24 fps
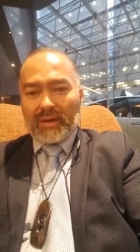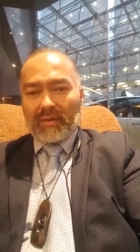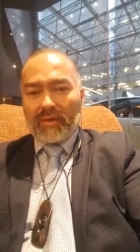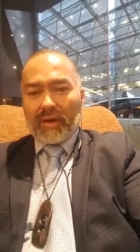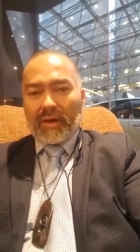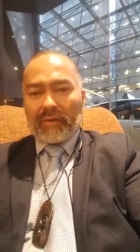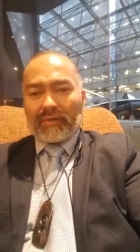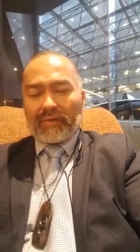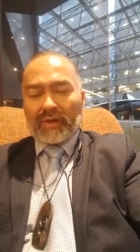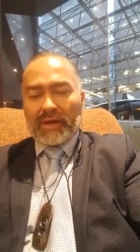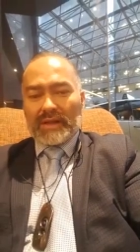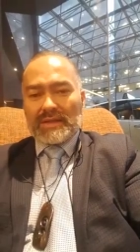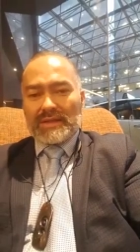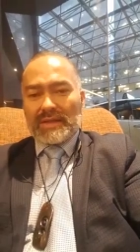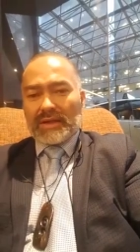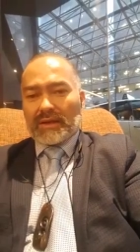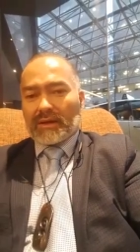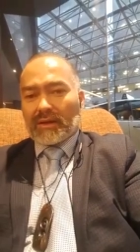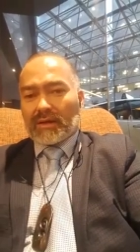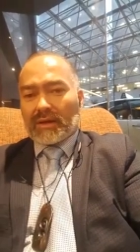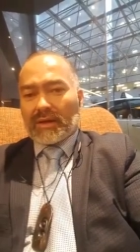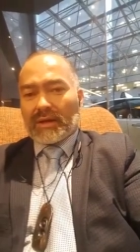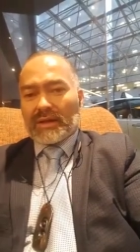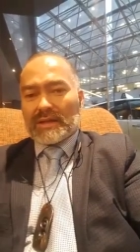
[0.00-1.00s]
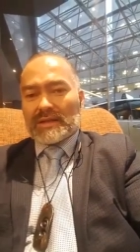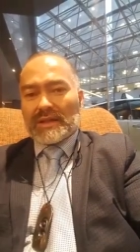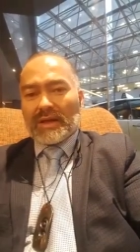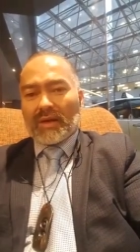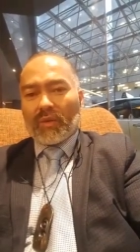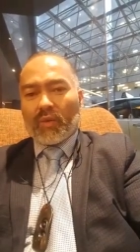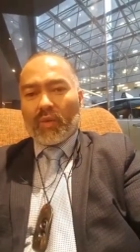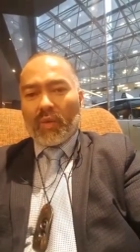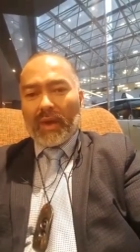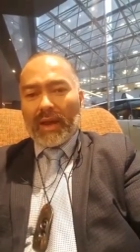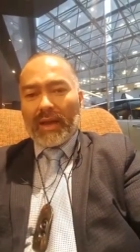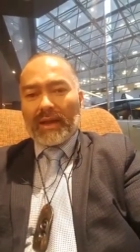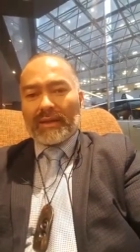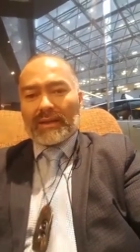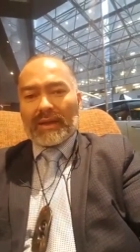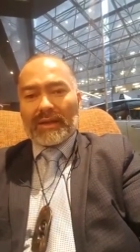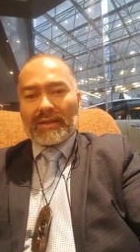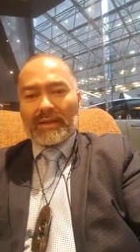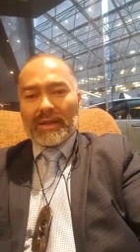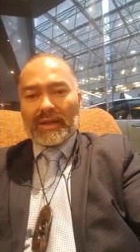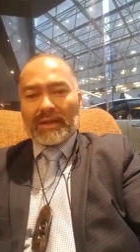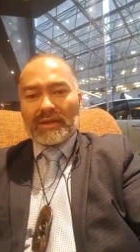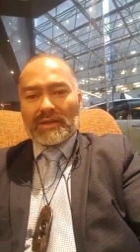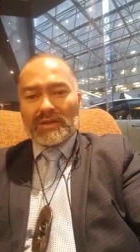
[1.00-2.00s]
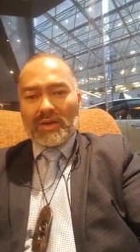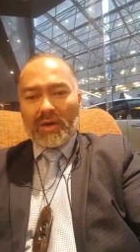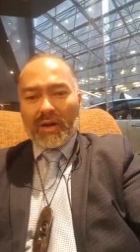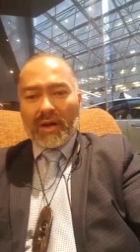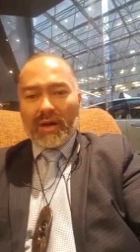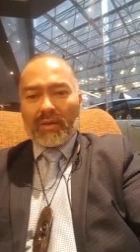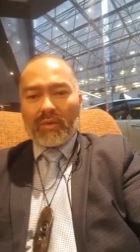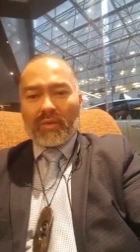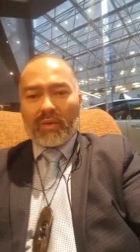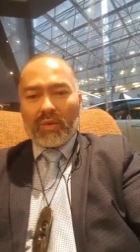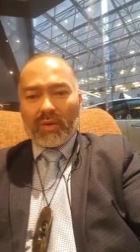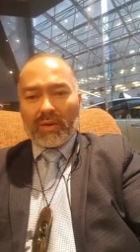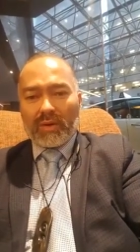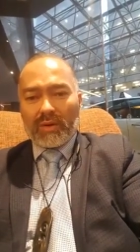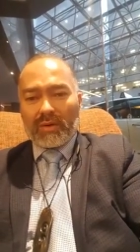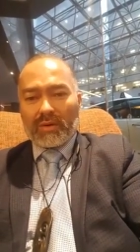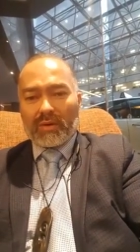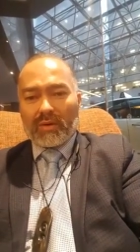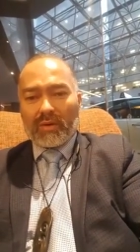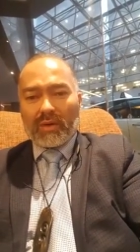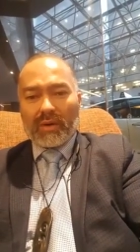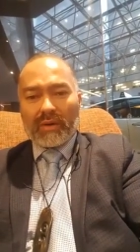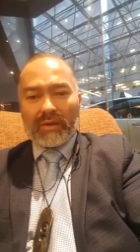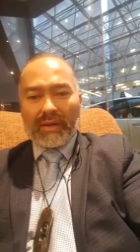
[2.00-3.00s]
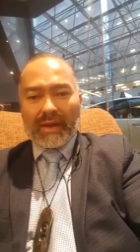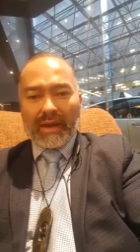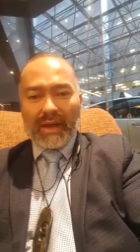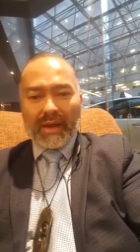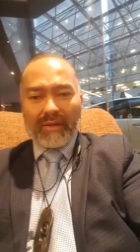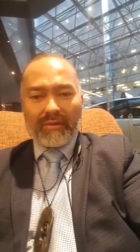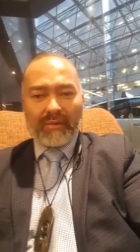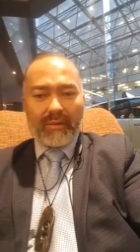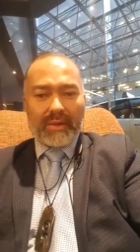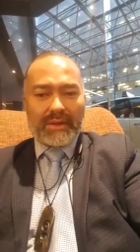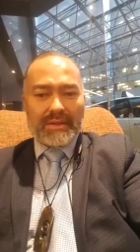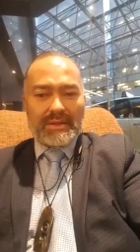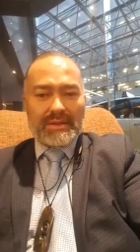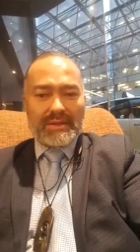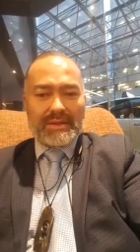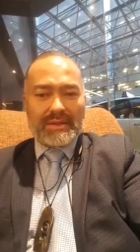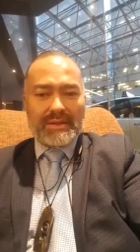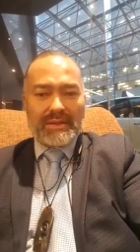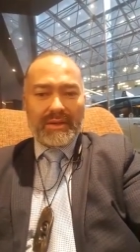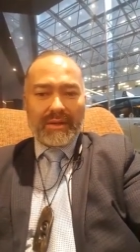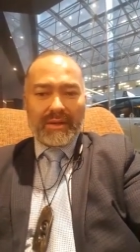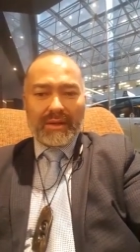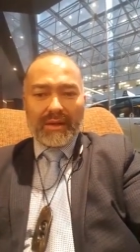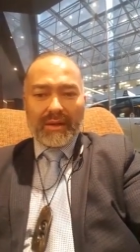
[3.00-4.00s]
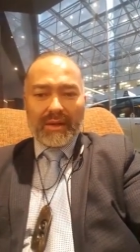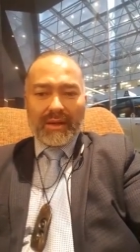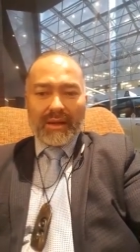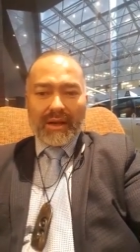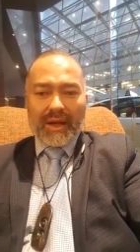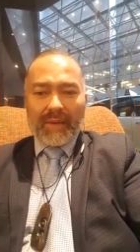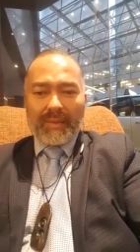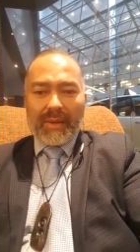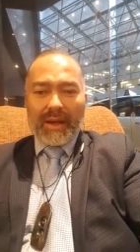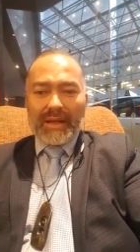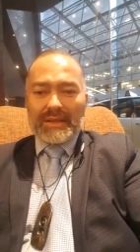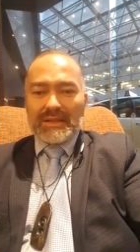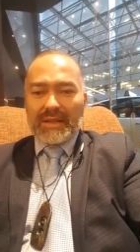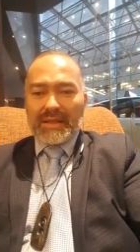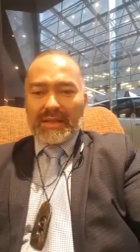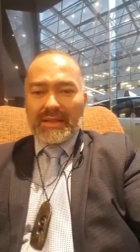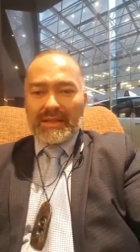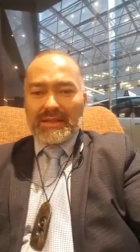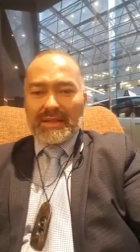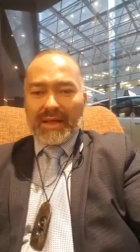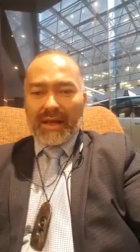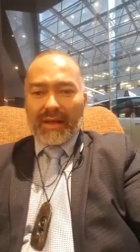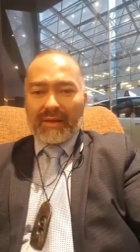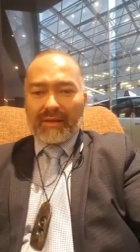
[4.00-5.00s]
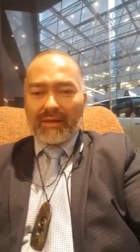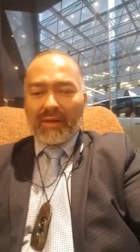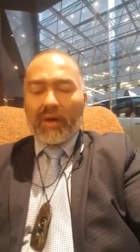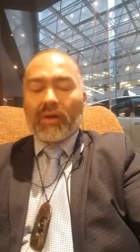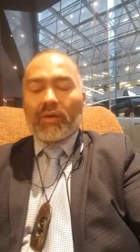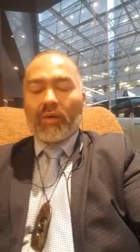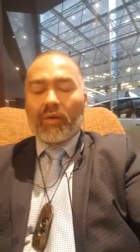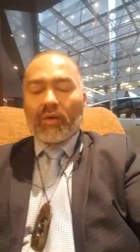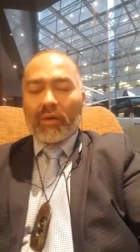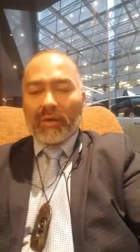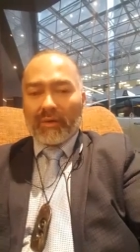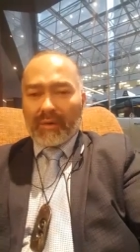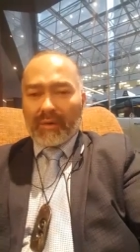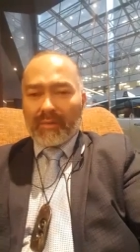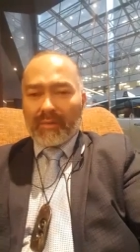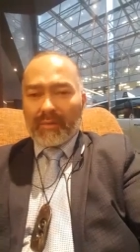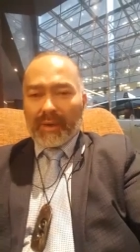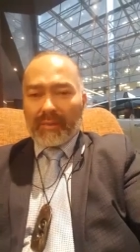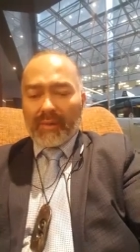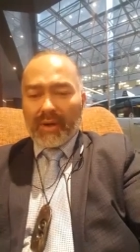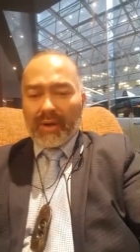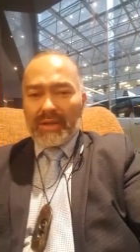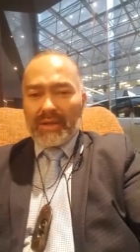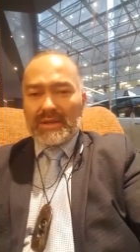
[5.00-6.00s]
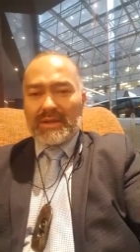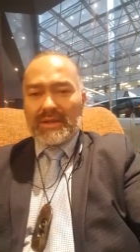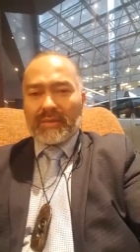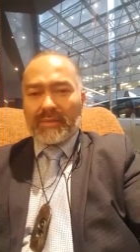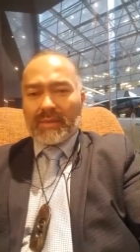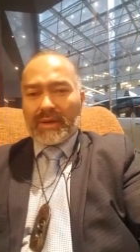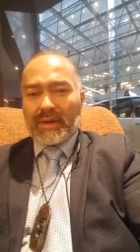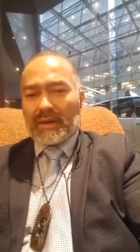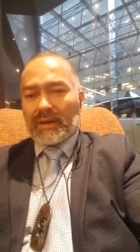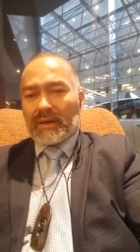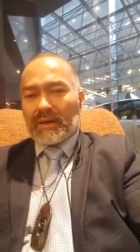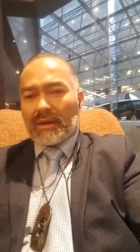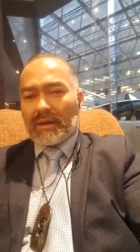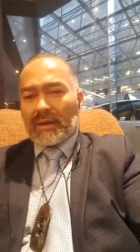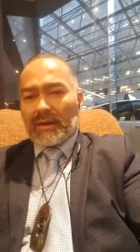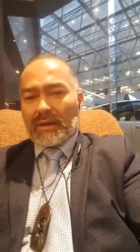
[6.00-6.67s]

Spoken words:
rightfully said, look, isn't it weird that the entire world, all of the governments are basically saying, not all of them, but most of them are,